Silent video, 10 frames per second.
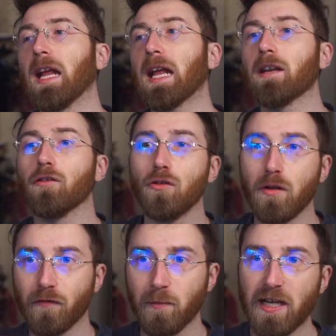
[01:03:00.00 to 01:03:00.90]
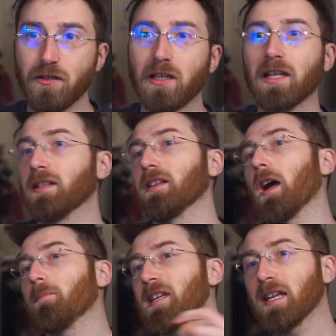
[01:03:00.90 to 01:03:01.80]
and new information can
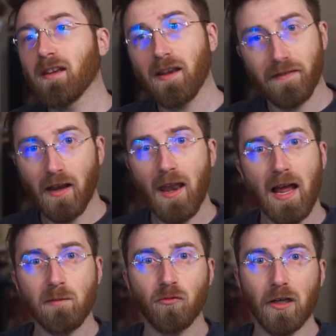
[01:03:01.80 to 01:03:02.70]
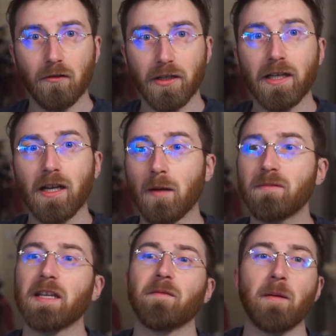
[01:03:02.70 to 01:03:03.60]
update the library and
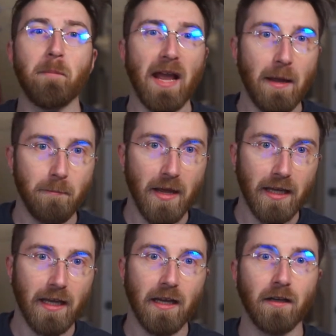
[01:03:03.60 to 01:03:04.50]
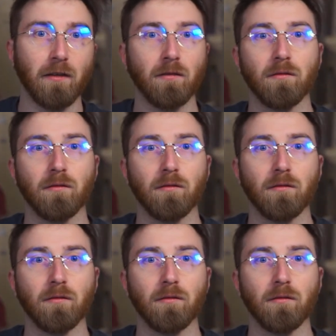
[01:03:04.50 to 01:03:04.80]
update the map making.